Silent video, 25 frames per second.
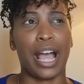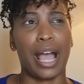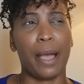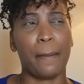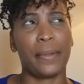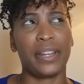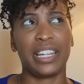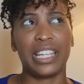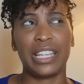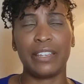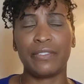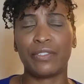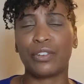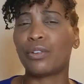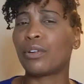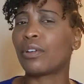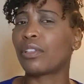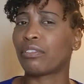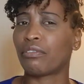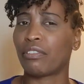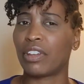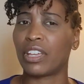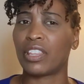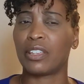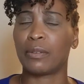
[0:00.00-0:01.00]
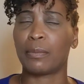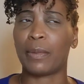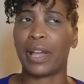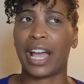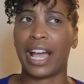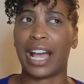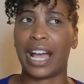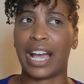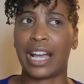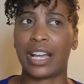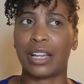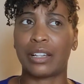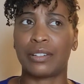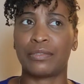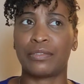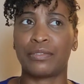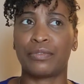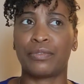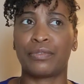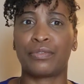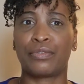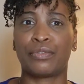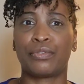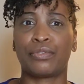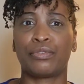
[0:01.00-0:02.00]
I believe all 3 of them have
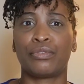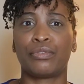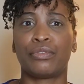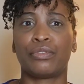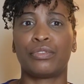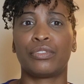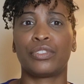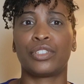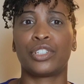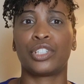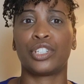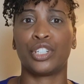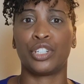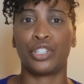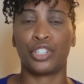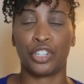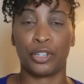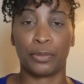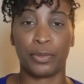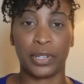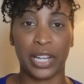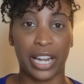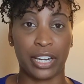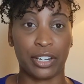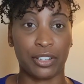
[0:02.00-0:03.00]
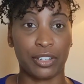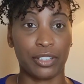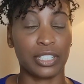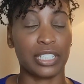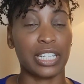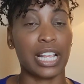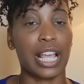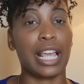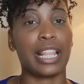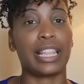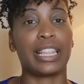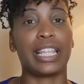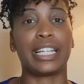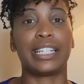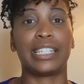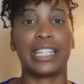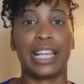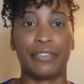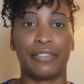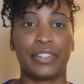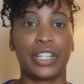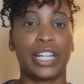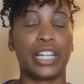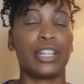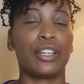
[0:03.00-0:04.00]
YouTube channels and they
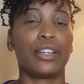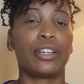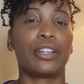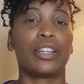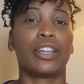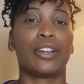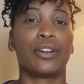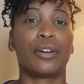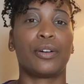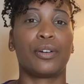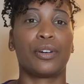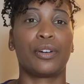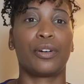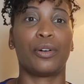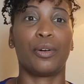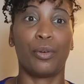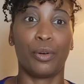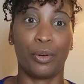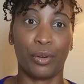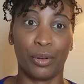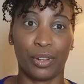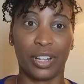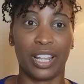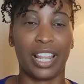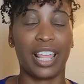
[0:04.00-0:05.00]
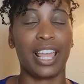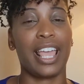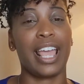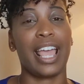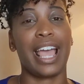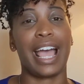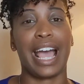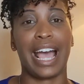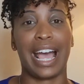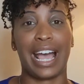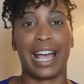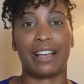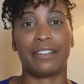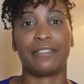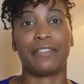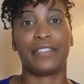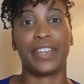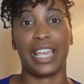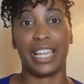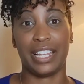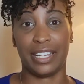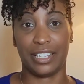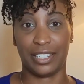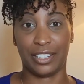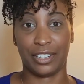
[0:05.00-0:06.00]
definitely all have
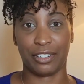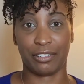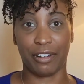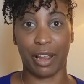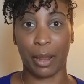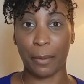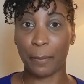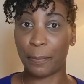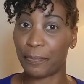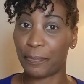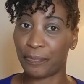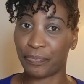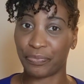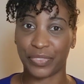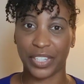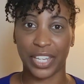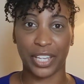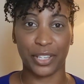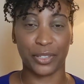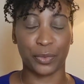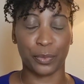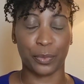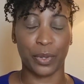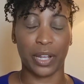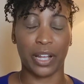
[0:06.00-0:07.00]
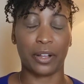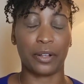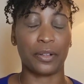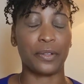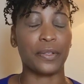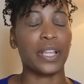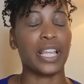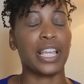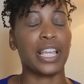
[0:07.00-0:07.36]
Instagram as well.